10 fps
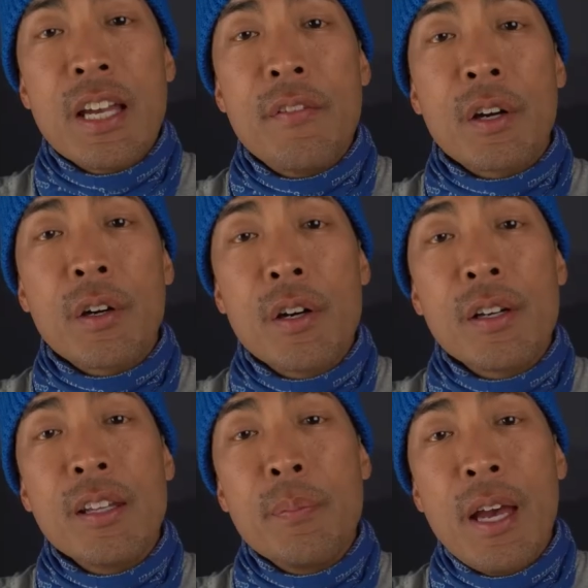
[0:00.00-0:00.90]
have
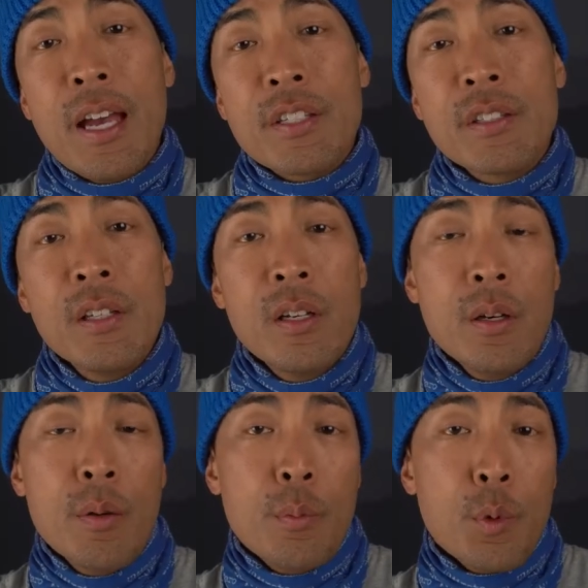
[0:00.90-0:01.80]
occurred in the past,
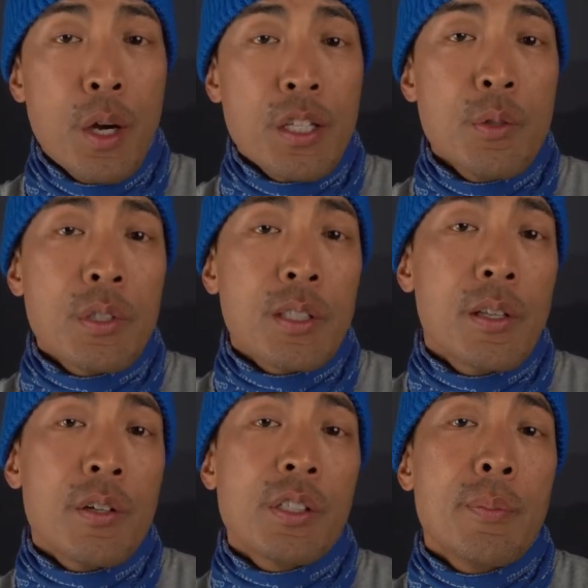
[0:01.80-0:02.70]
Mawenzi was
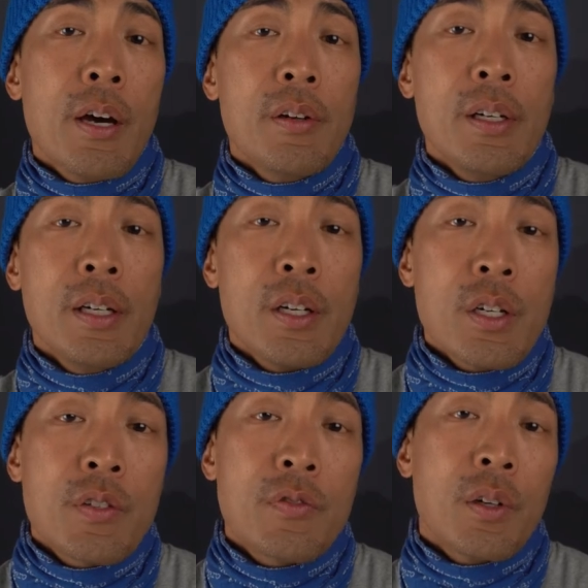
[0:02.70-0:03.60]
closed to
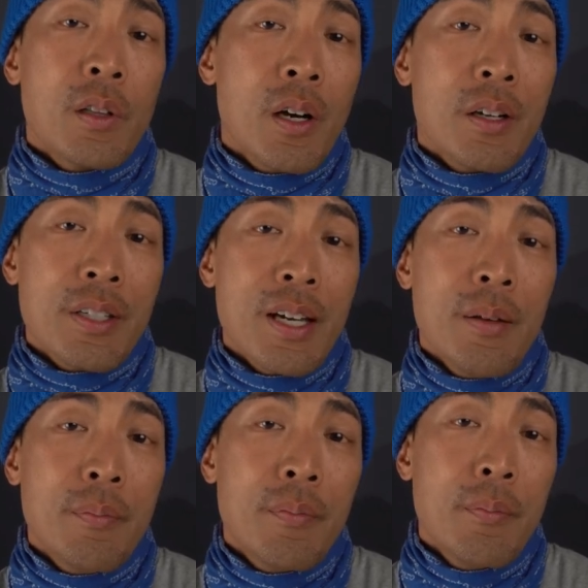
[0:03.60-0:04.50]
mountaineers for a long time,